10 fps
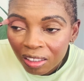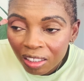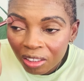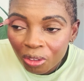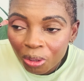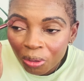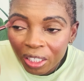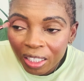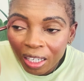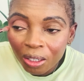And
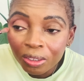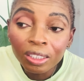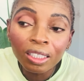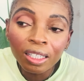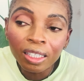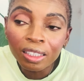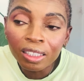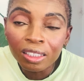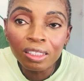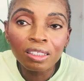going outer like
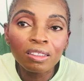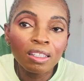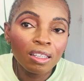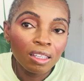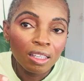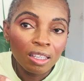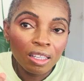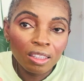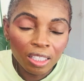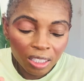this.
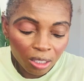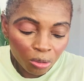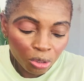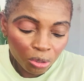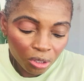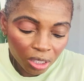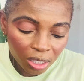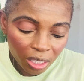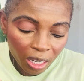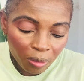And then I'll do the
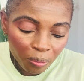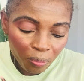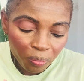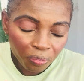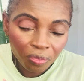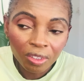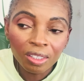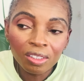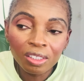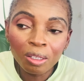same.
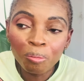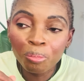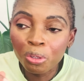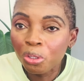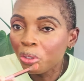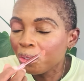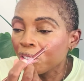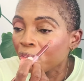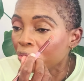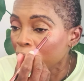It's a
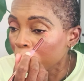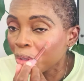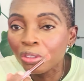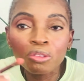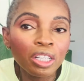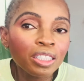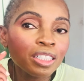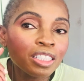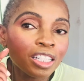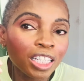beautiful, and
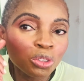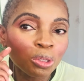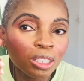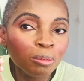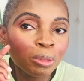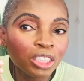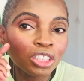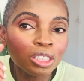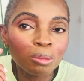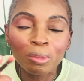it actually
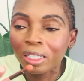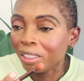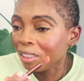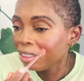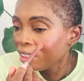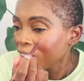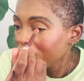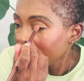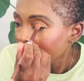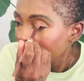matches my,
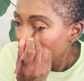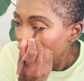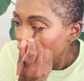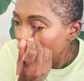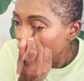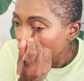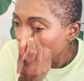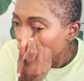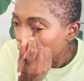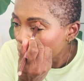you know,
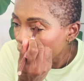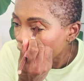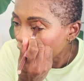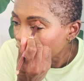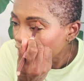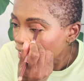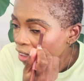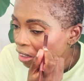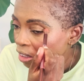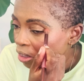my blush.
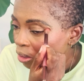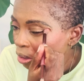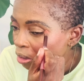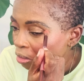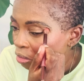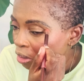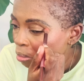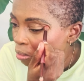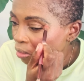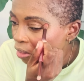So
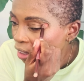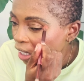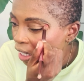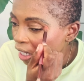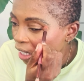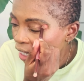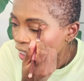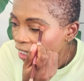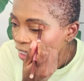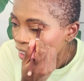from here,
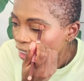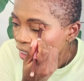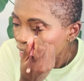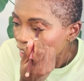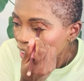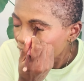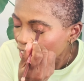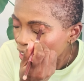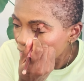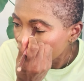
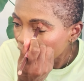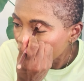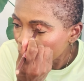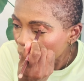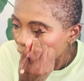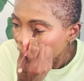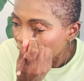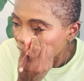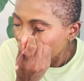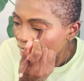then pack
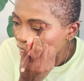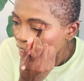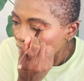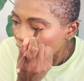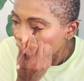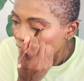it in.